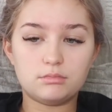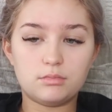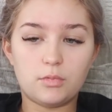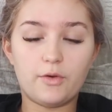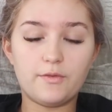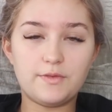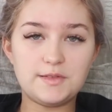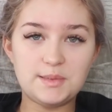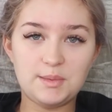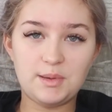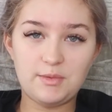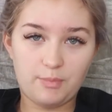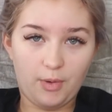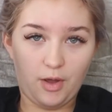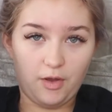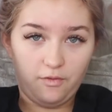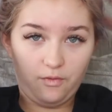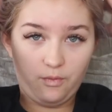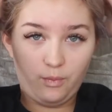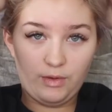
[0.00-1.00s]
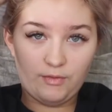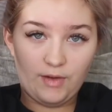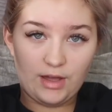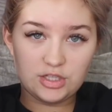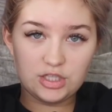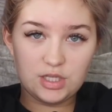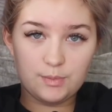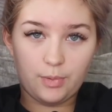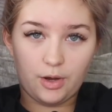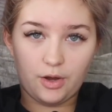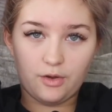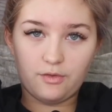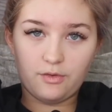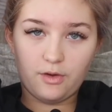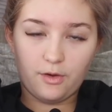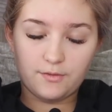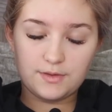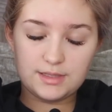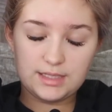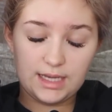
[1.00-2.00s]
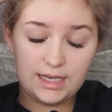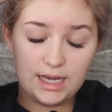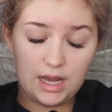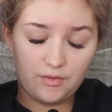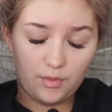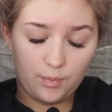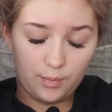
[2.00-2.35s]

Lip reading: Obviously we've actually both obviously never